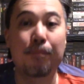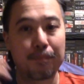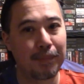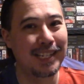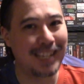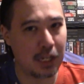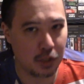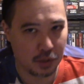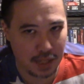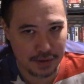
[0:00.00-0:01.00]

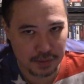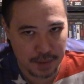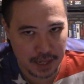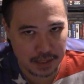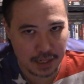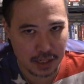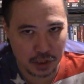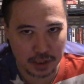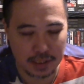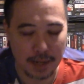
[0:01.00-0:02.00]
potential lifespan, I
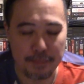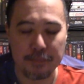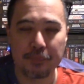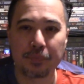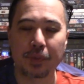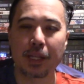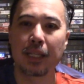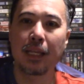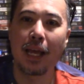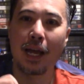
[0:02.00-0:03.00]
should say.
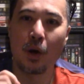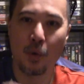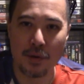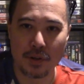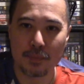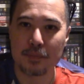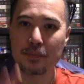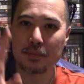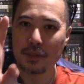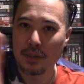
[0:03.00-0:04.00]
However,
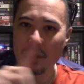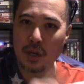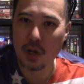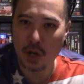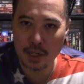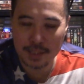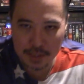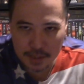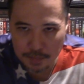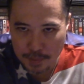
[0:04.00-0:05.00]

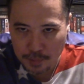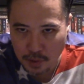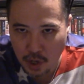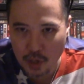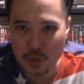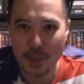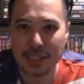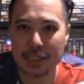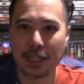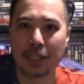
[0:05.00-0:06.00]
autistic people are
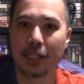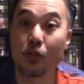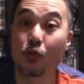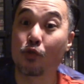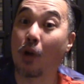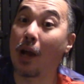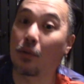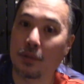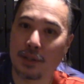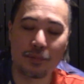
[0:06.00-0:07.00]
twice as likely to
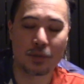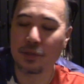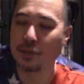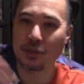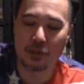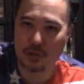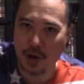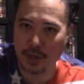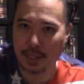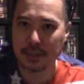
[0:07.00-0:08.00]
drown. I'm just using
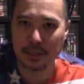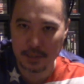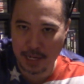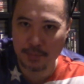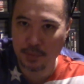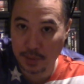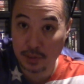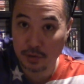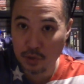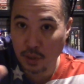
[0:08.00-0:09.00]
drowning as an example, but this
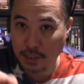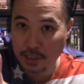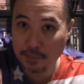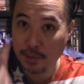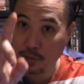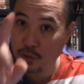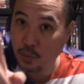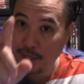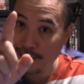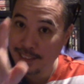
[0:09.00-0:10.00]
is true. Autistic people are
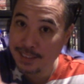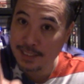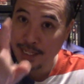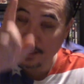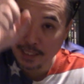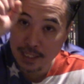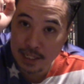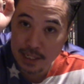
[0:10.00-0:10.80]
twice as likely